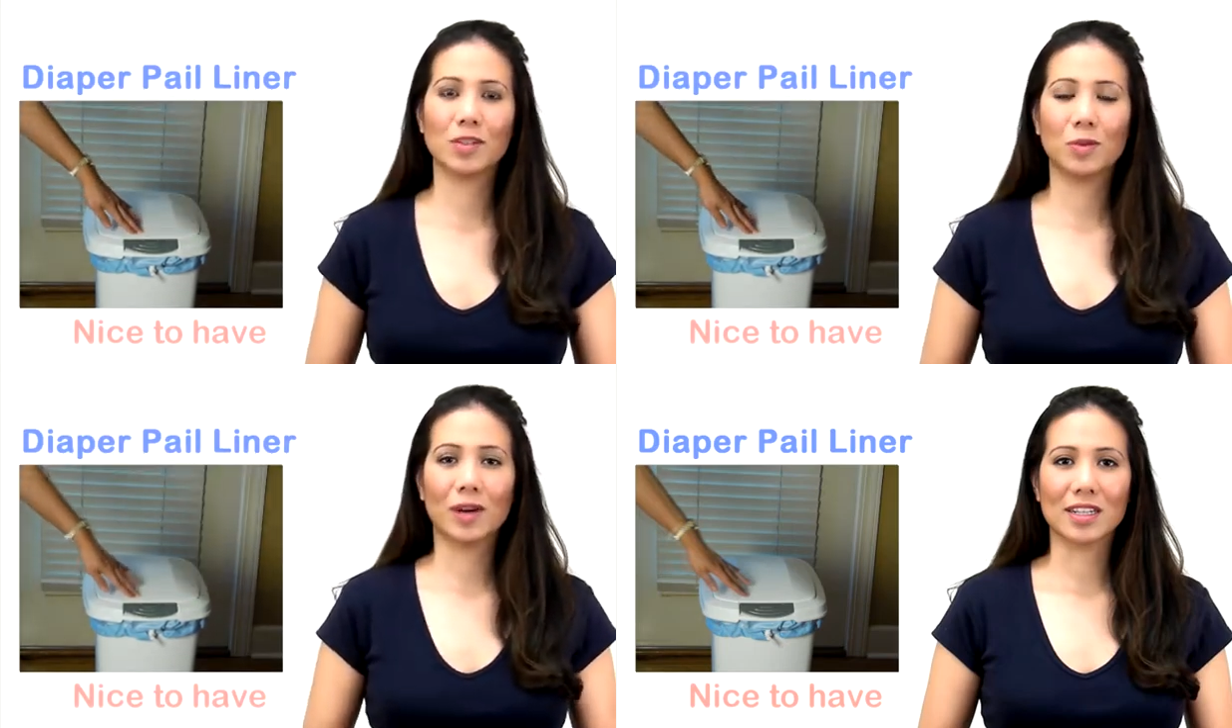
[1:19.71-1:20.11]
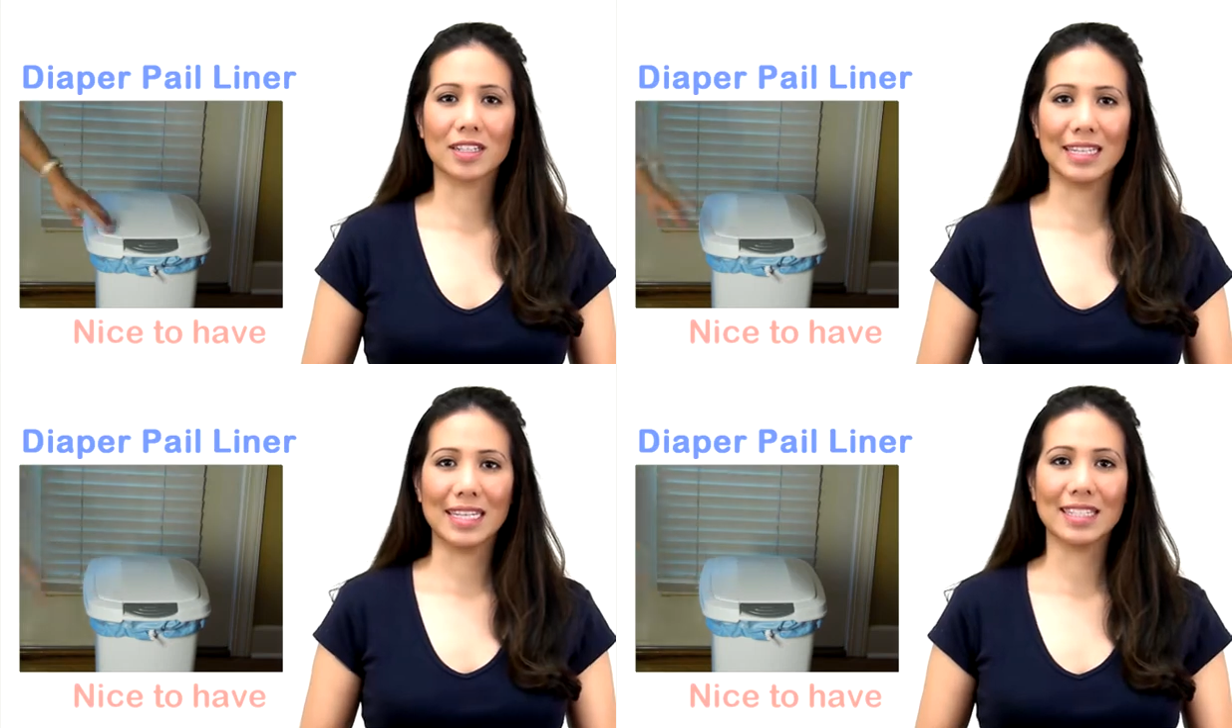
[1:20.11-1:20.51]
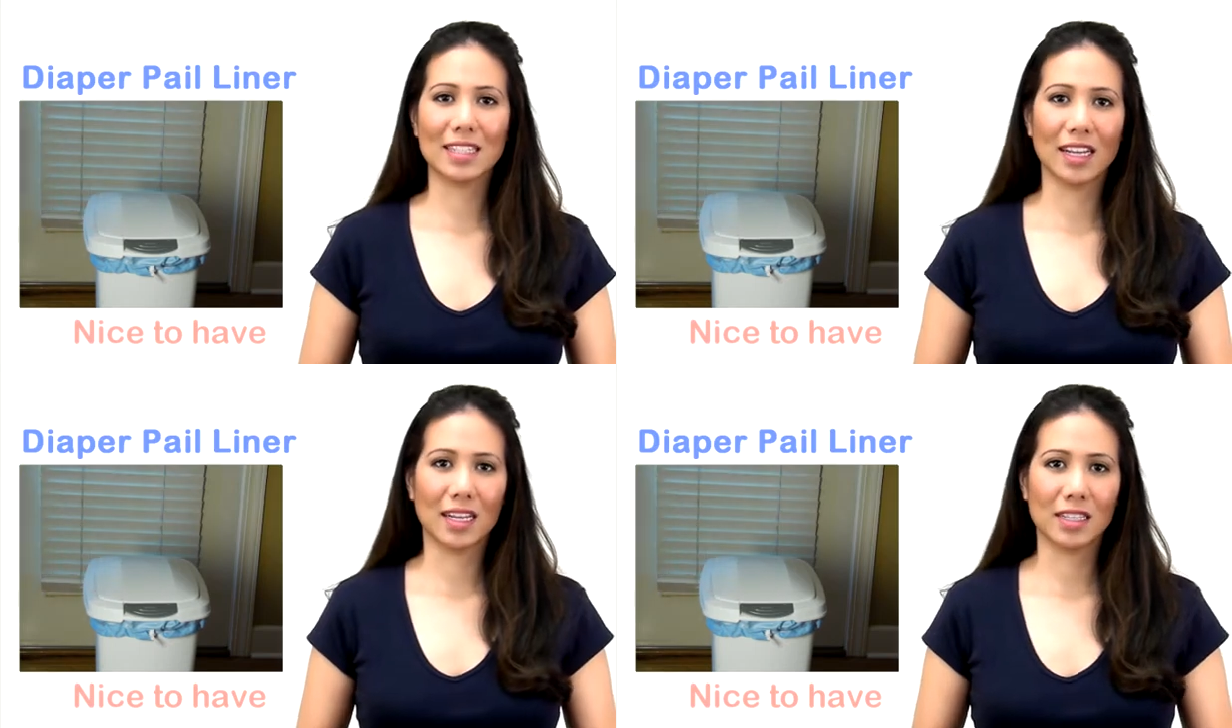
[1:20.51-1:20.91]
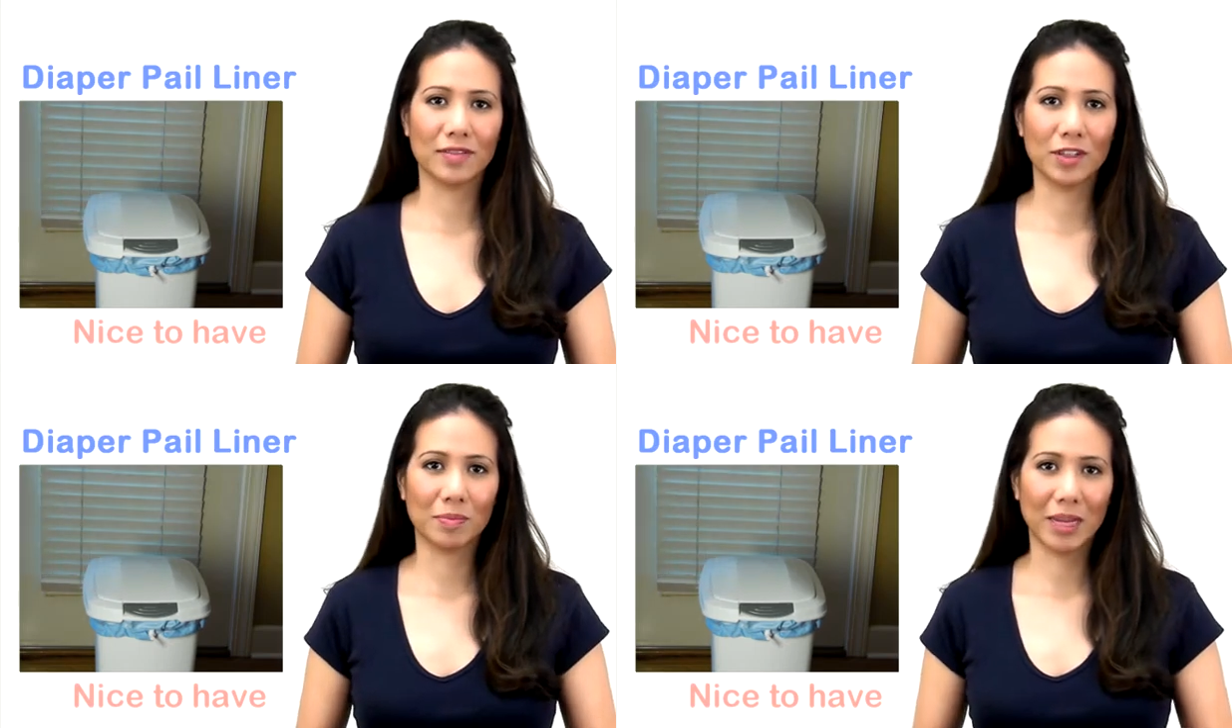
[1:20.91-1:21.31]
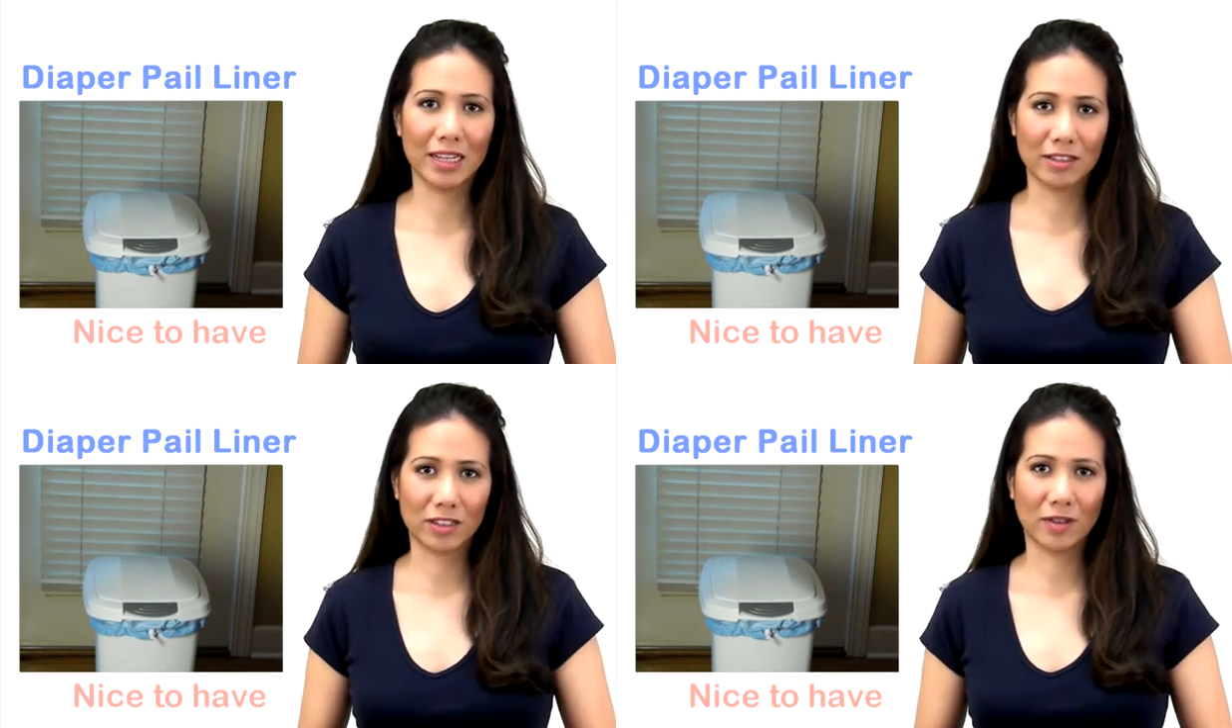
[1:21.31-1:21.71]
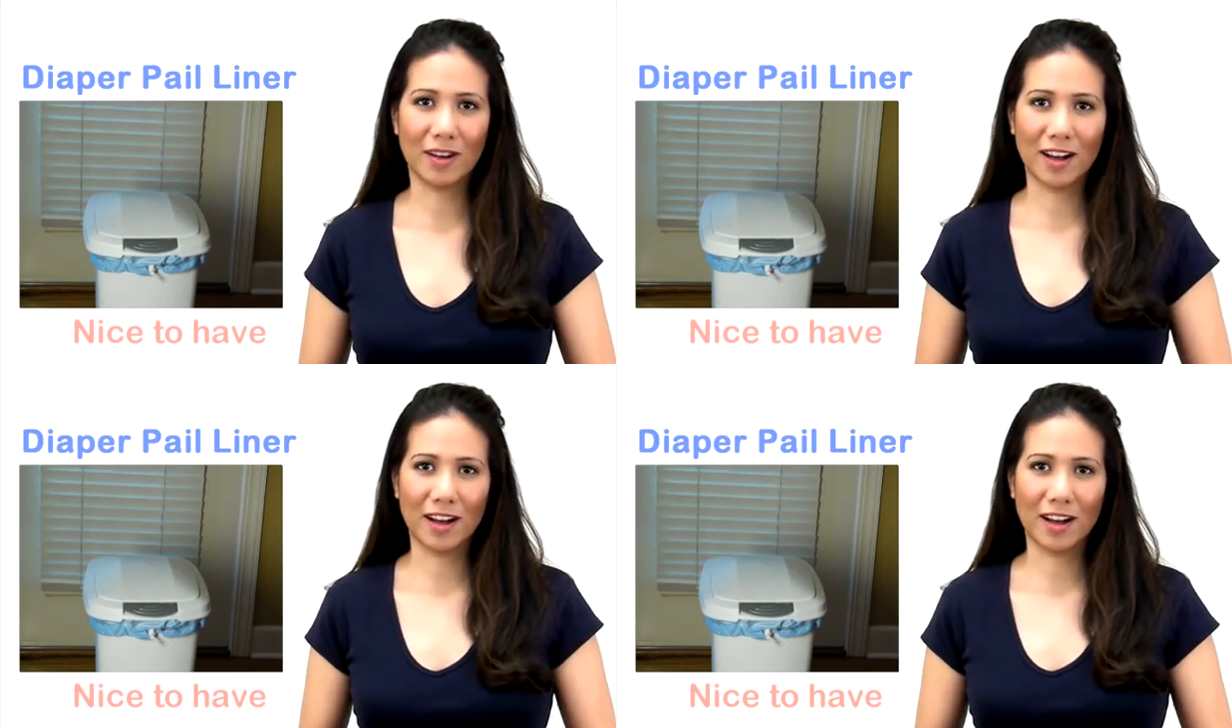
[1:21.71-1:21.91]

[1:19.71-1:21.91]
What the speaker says: to wash the insides of your pail so